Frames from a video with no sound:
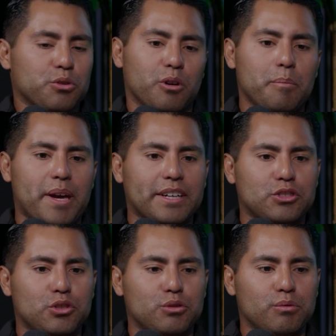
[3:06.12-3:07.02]
going back
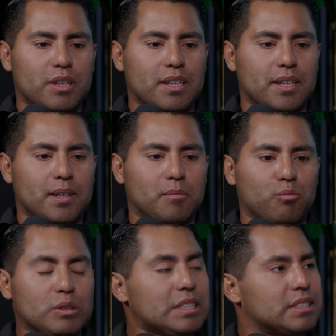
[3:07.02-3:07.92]
to
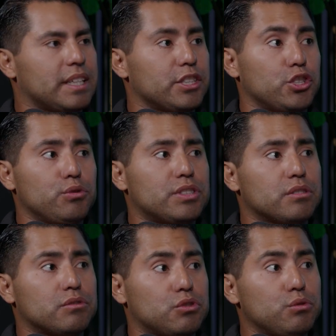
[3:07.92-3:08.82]
real estate, do you
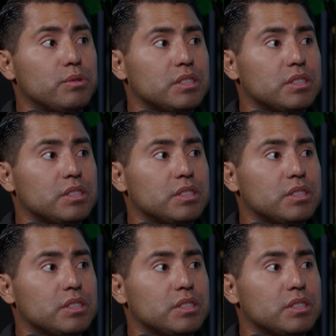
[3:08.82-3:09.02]
still do real